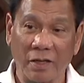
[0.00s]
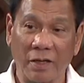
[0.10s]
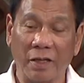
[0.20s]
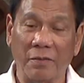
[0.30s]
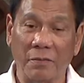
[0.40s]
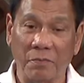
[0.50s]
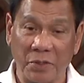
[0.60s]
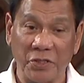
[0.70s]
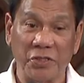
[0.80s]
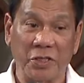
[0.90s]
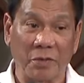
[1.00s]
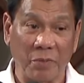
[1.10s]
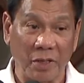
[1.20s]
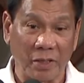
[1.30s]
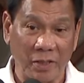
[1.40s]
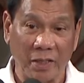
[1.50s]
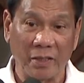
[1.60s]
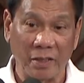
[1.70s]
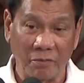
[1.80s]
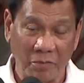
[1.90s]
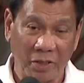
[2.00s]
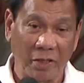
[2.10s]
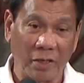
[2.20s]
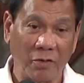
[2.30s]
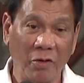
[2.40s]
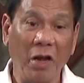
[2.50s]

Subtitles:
that peace can be attained in Mindanao,